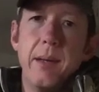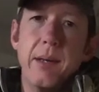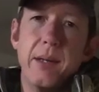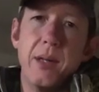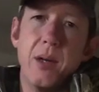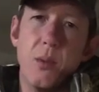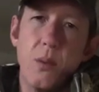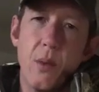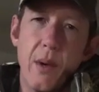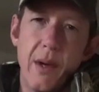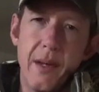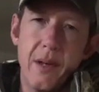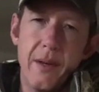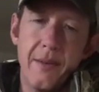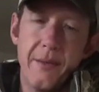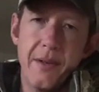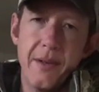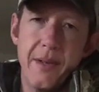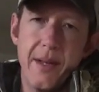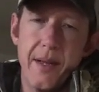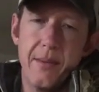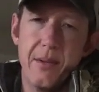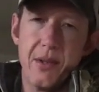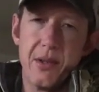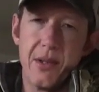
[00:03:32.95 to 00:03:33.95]
Now your weather
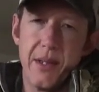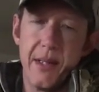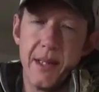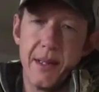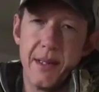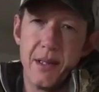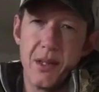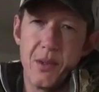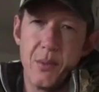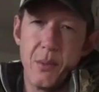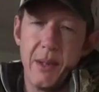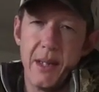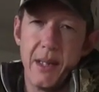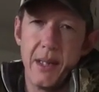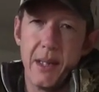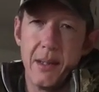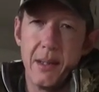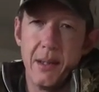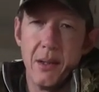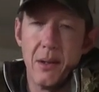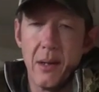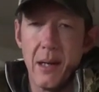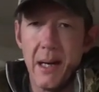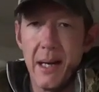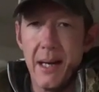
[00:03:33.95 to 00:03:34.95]
for Devil's Lake this
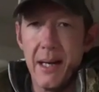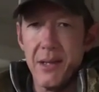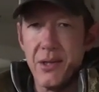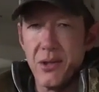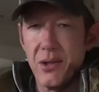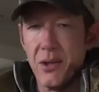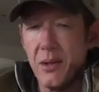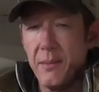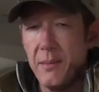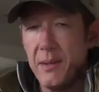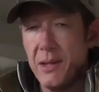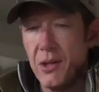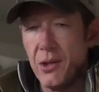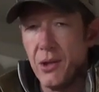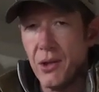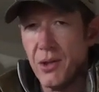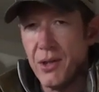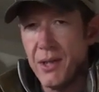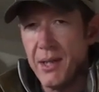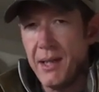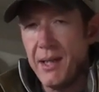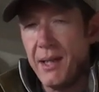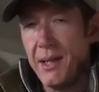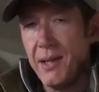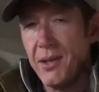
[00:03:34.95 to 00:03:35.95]
weekend, your highs are gonna be in your
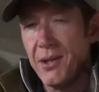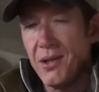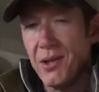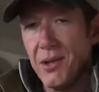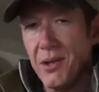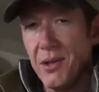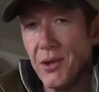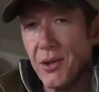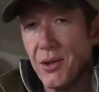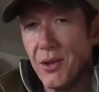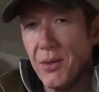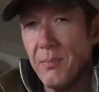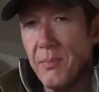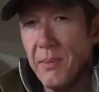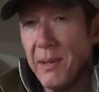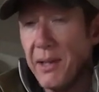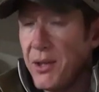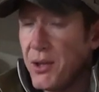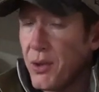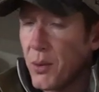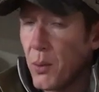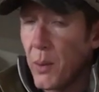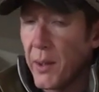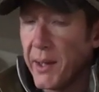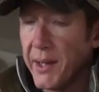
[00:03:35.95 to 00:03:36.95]
teens to your
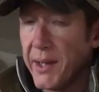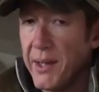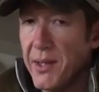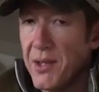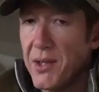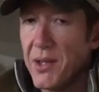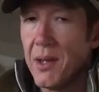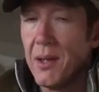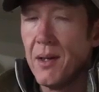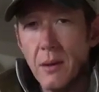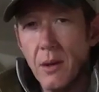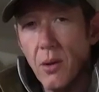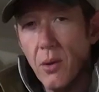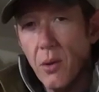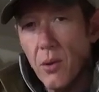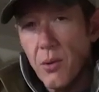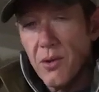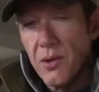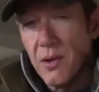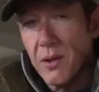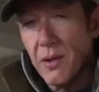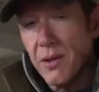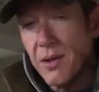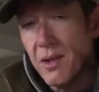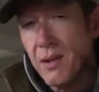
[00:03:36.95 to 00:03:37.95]
mid 20s.
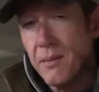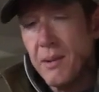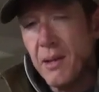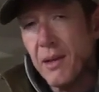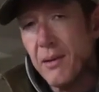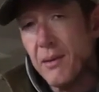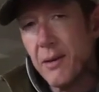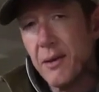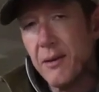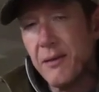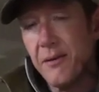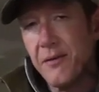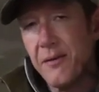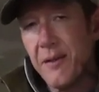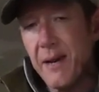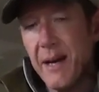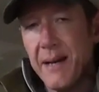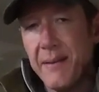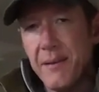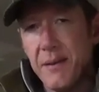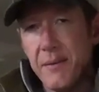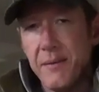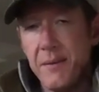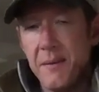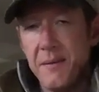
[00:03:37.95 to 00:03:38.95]
Lows look to be around
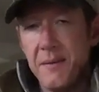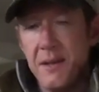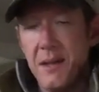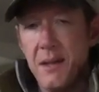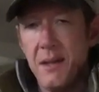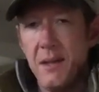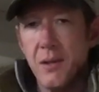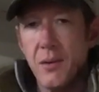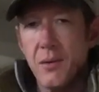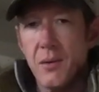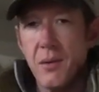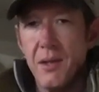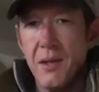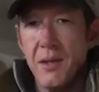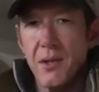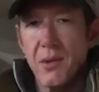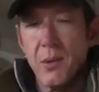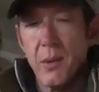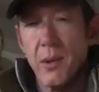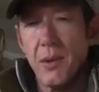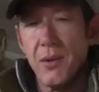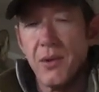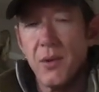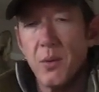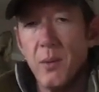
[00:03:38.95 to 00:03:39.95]
5 to 15 degrees
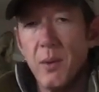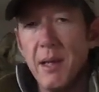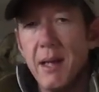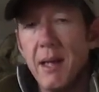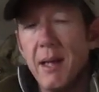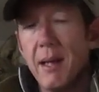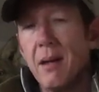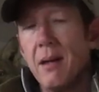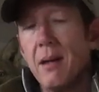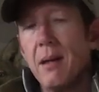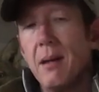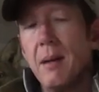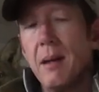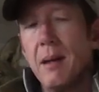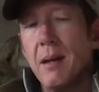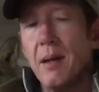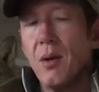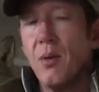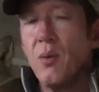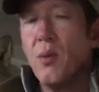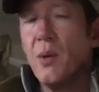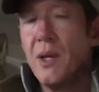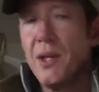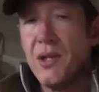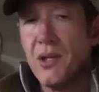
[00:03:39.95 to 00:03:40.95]
throughout the weekend and
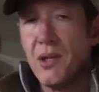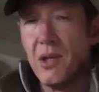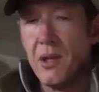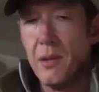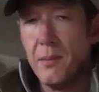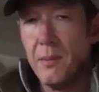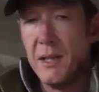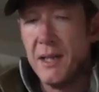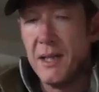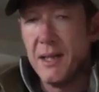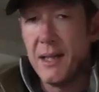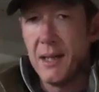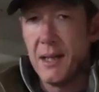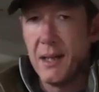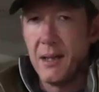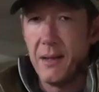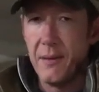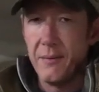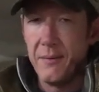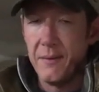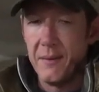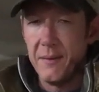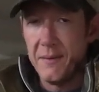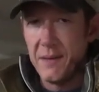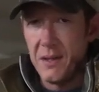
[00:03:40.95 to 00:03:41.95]
your winds are gonna be 10
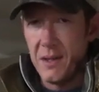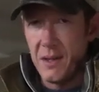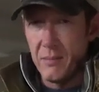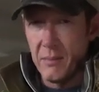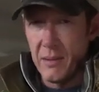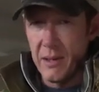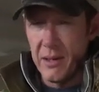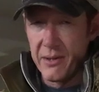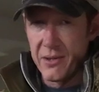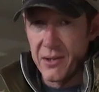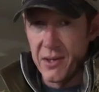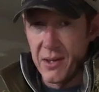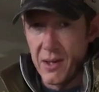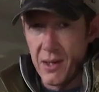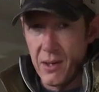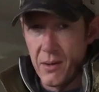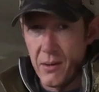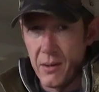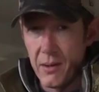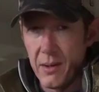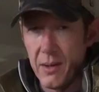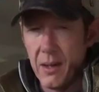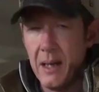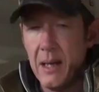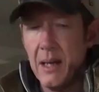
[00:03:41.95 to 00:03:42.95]
to 15 miles an
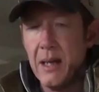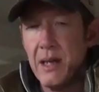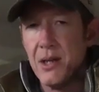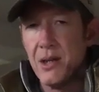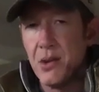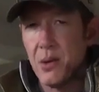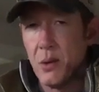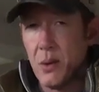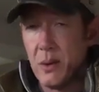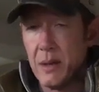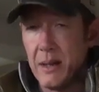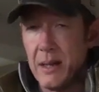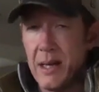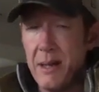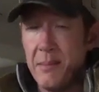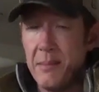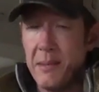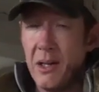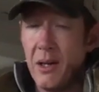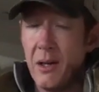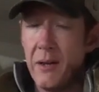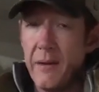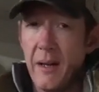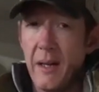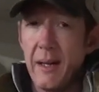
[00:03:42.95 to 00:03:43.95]
hour. So a lot
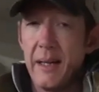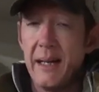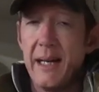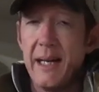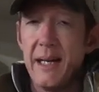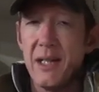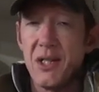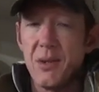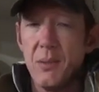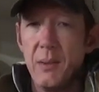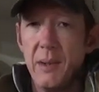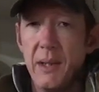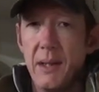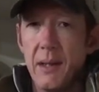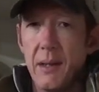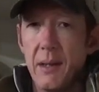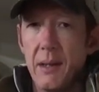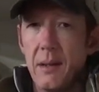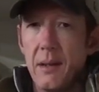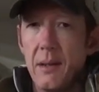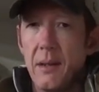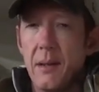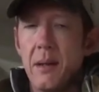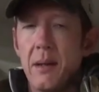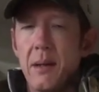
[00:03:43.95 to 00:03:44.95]
better than last
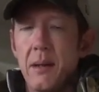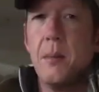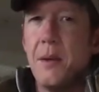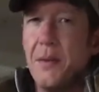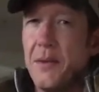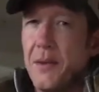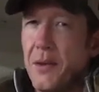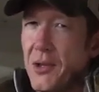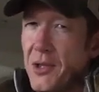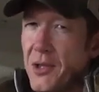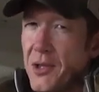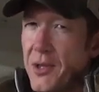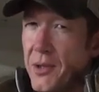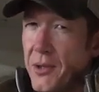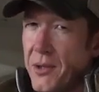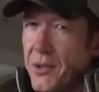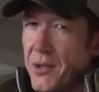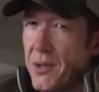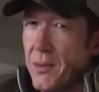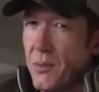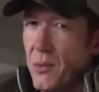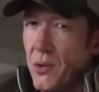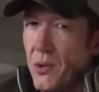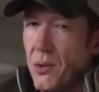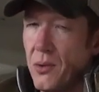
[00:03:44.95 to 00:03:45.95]
weekend, but there's still
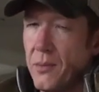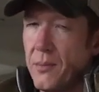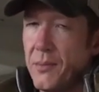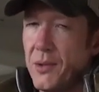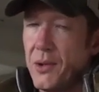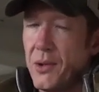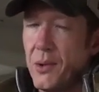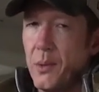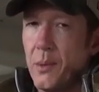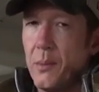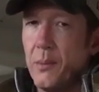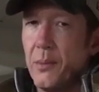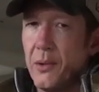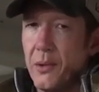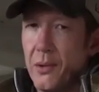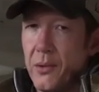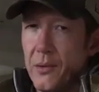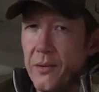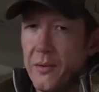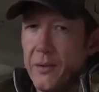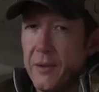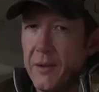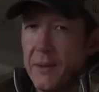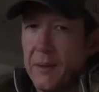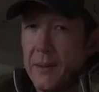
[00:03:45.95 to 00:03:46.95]
some room to
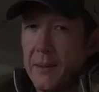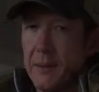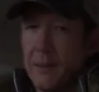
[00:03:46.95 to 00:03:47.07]
improve.